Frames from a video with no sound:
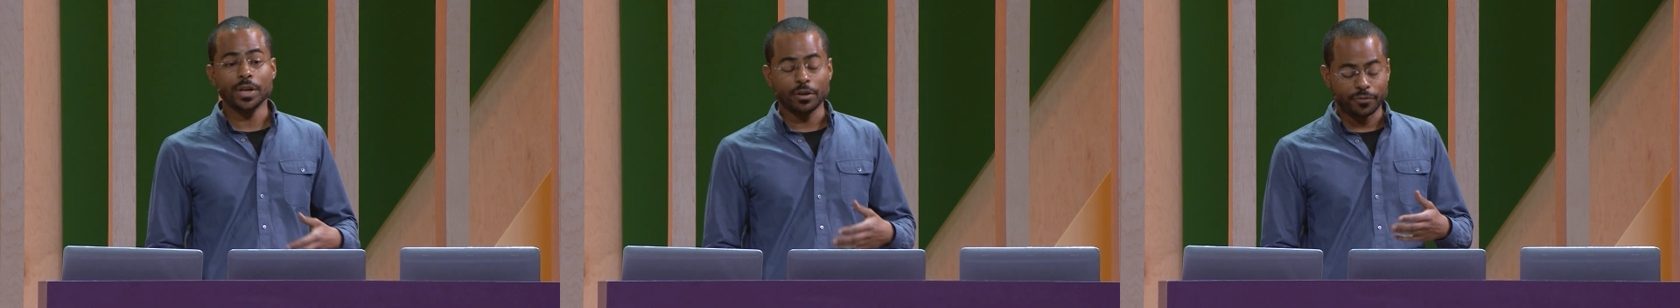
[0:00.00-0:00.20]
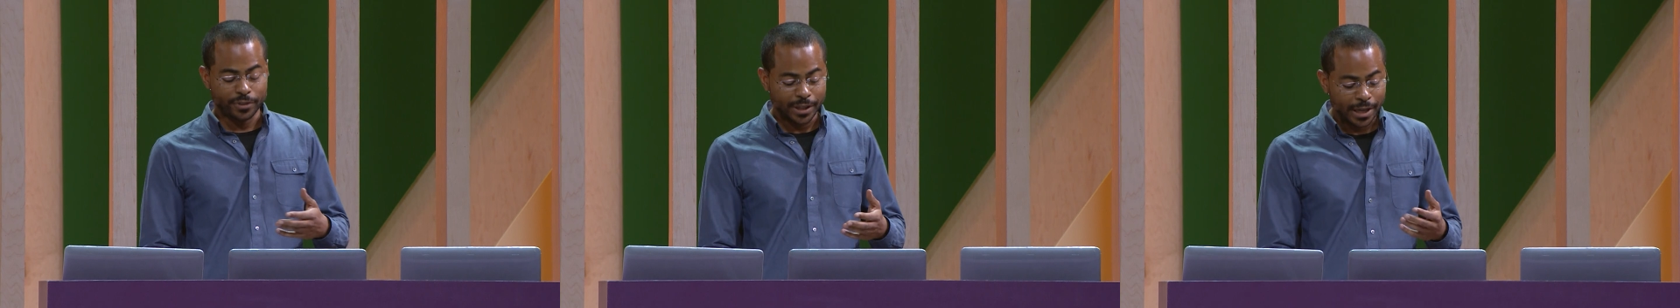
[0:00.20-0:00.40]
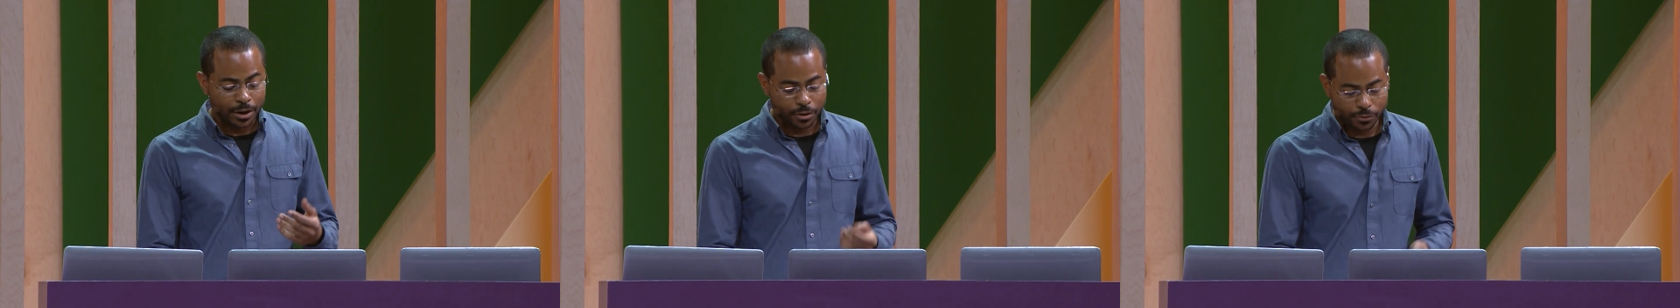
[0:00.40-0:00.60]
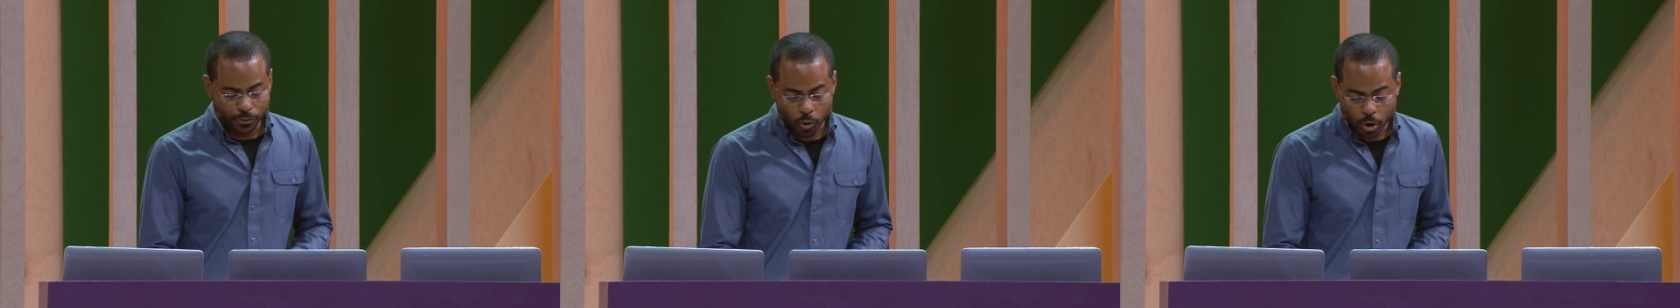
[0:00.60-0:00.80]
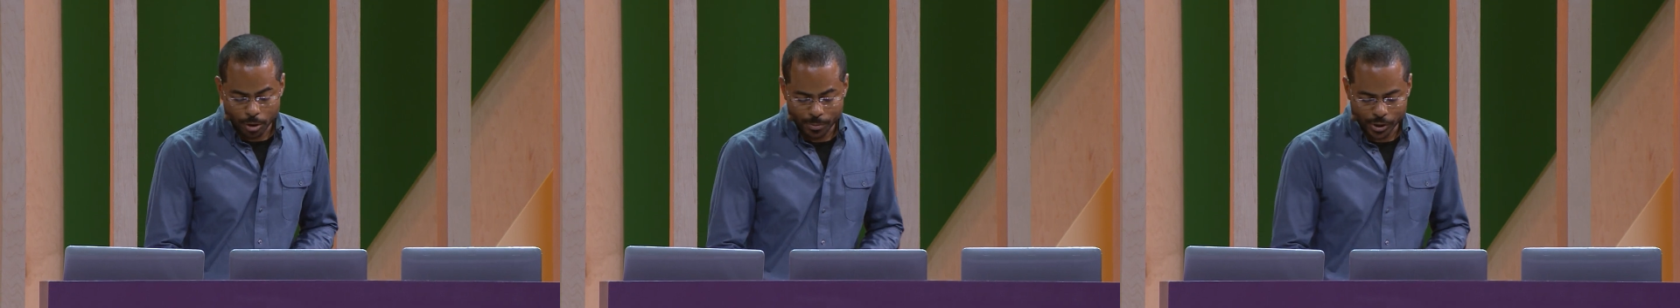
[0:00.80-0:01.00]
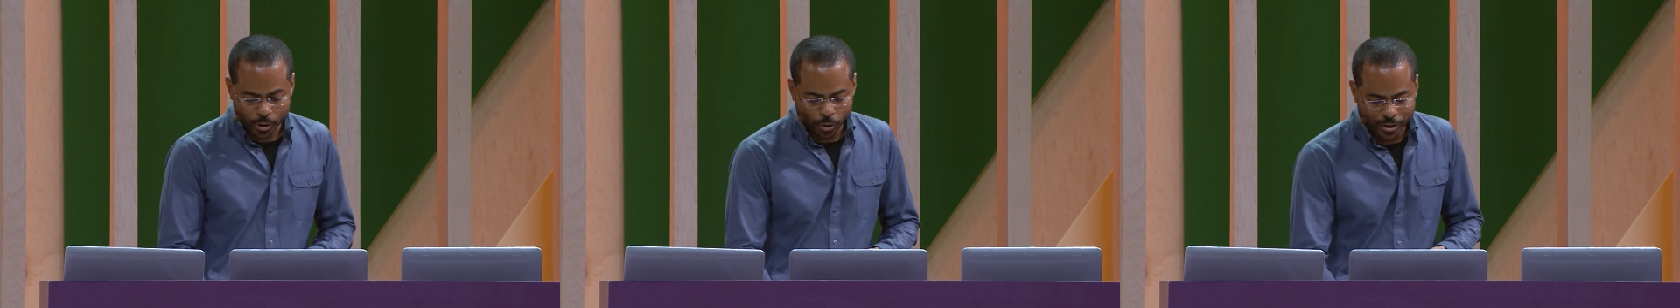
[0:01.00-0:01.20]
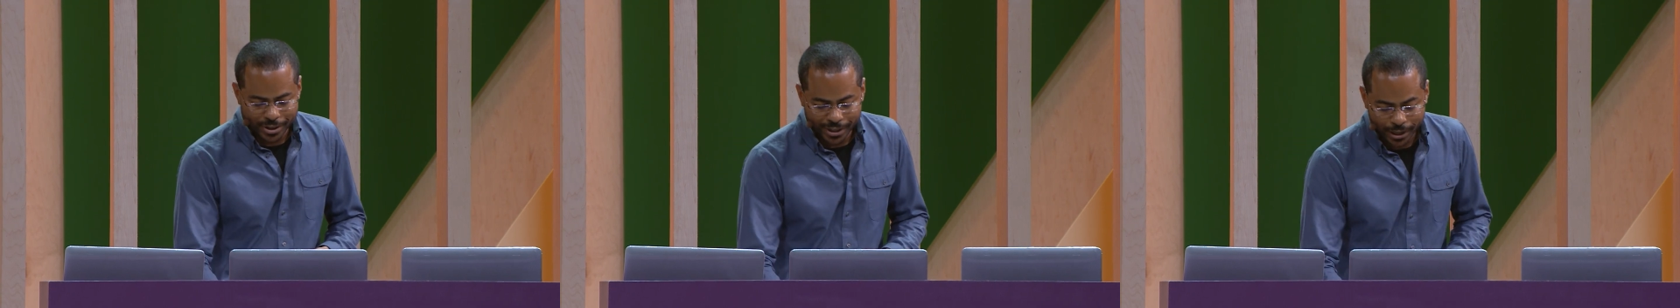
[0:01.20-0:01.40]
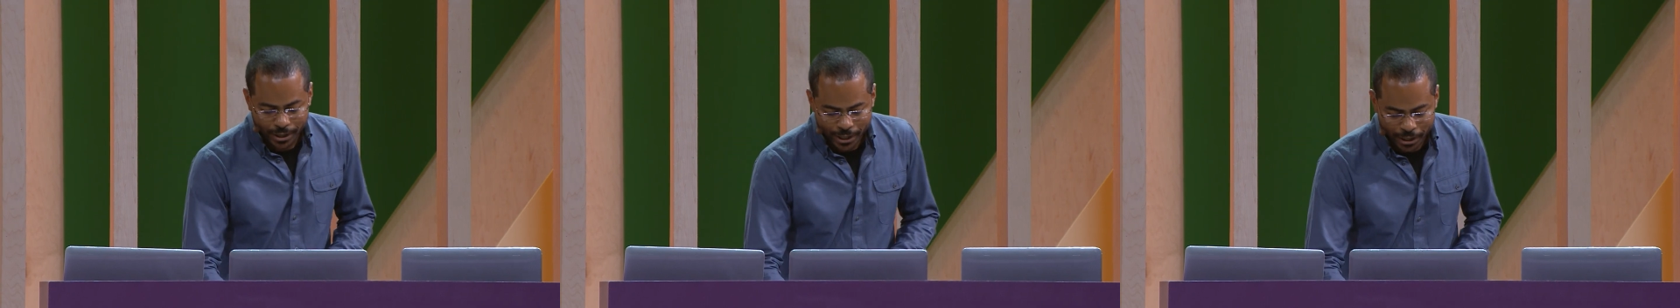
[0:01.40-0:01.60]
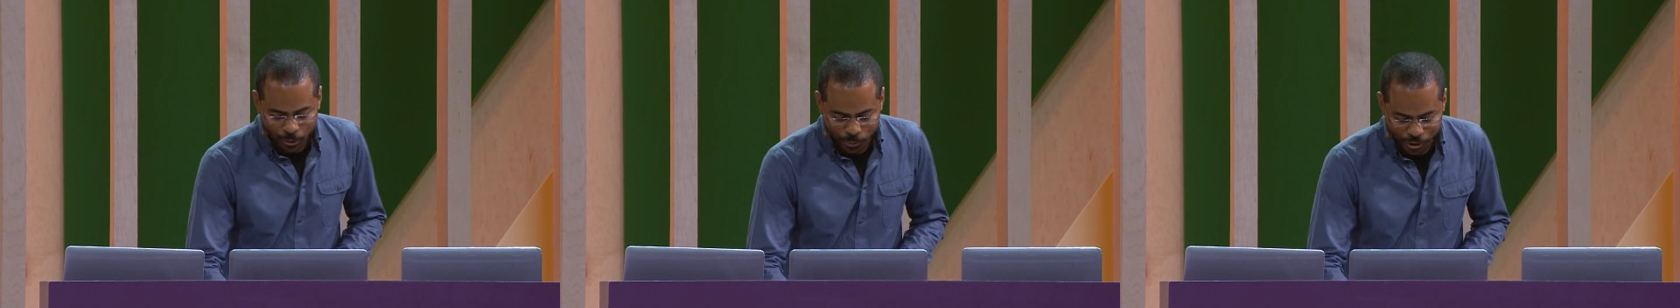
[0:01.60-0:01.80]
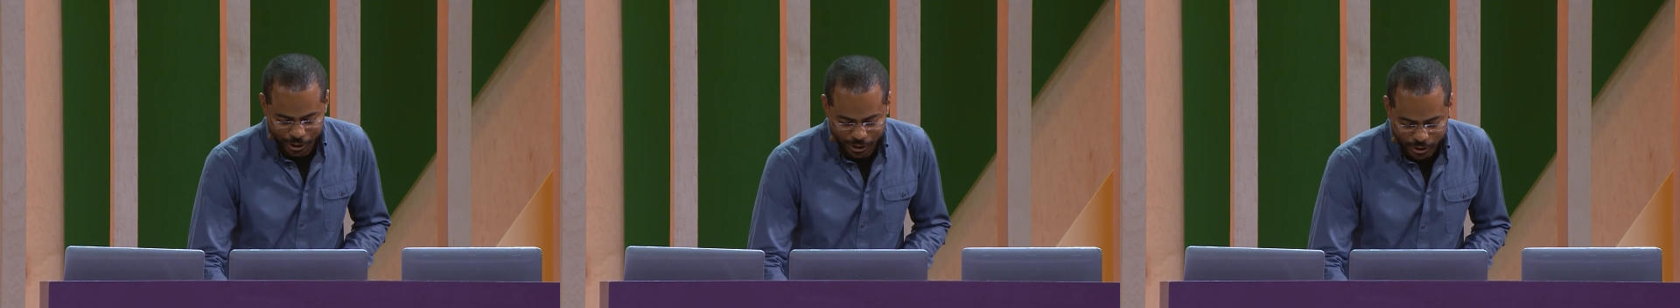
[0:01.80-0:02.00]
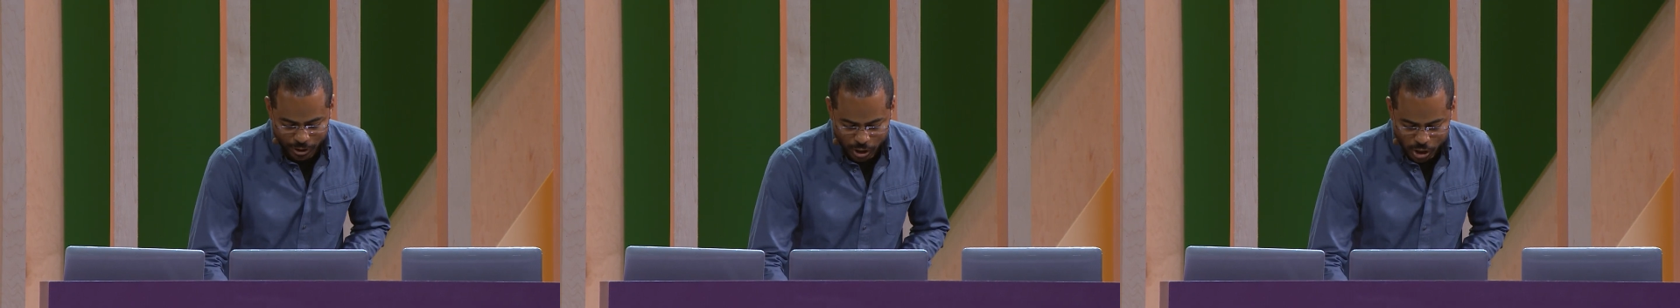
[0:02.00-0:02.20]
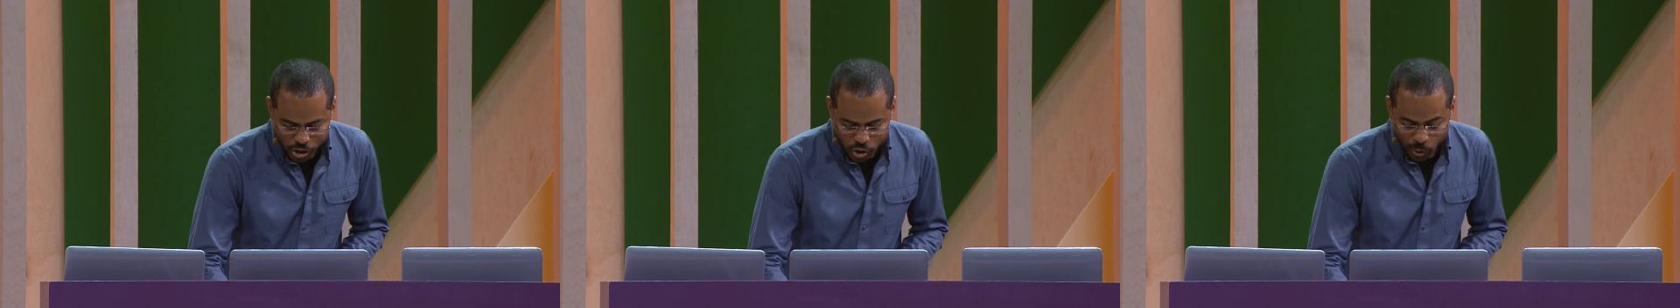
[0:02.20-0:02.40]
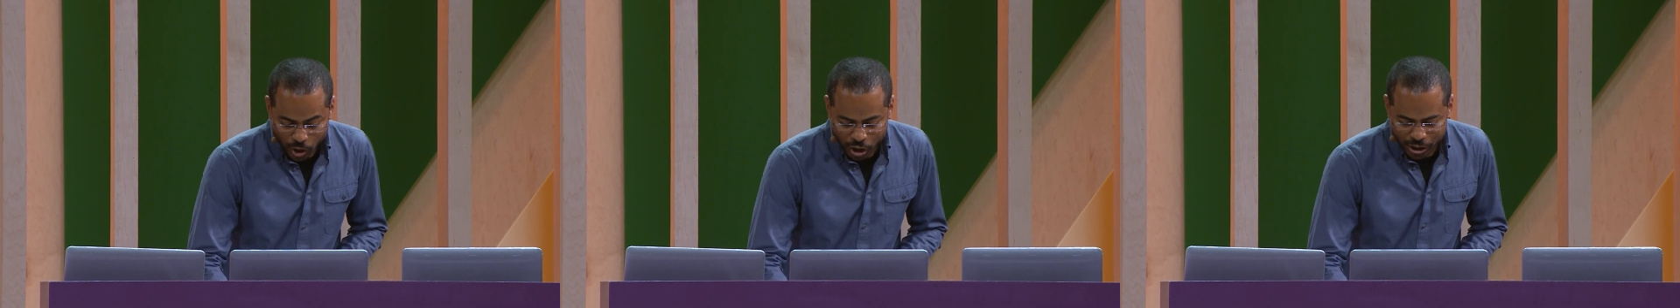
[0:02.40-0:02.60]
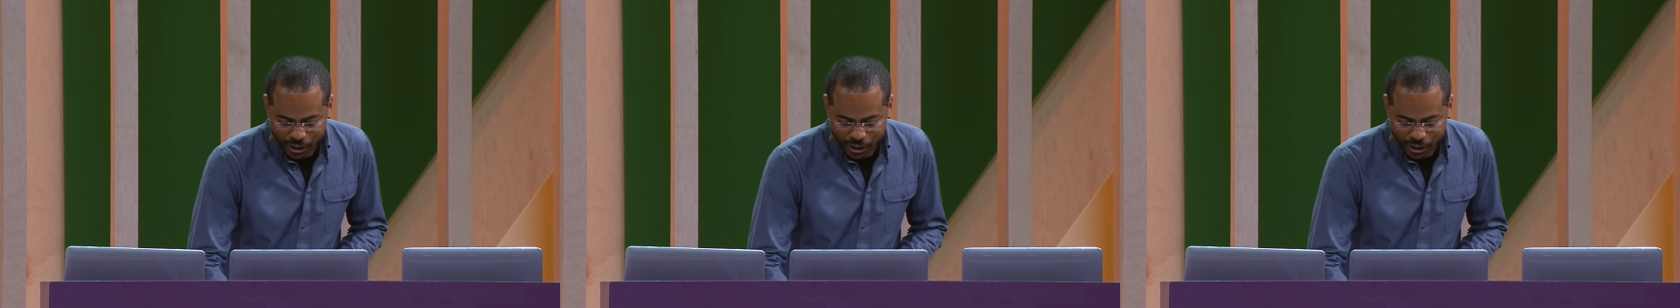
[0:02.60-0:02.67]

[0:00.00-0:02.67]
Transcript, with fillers: me to fill out a form in order to get help here. So I'll